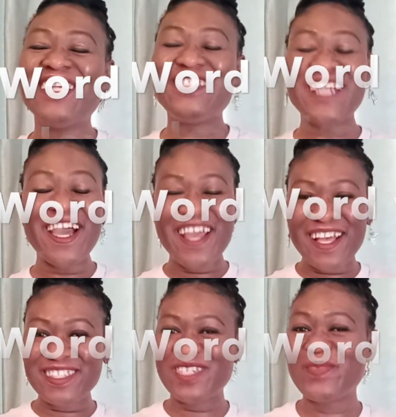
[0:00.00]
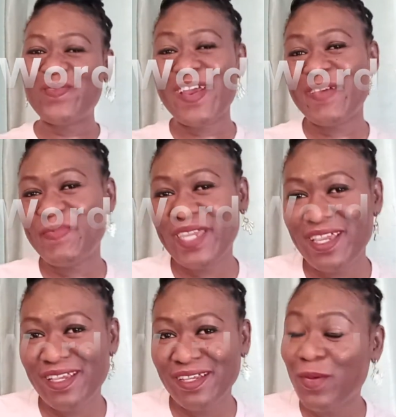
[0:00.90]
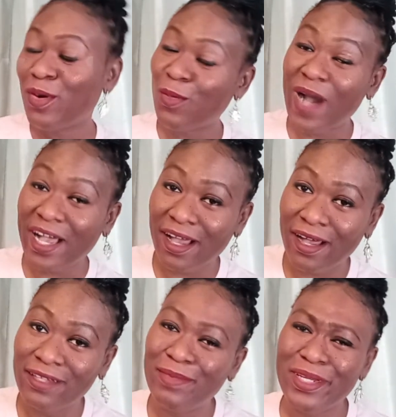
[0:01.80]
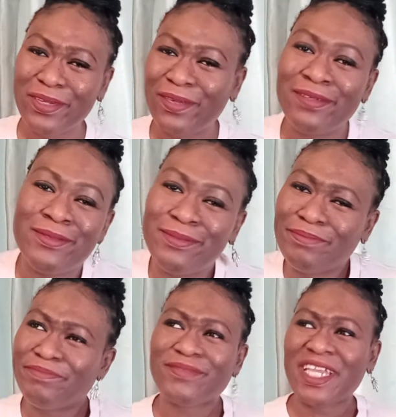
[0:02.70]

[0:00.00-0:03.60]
Shout out to Remy or Waka, depending on,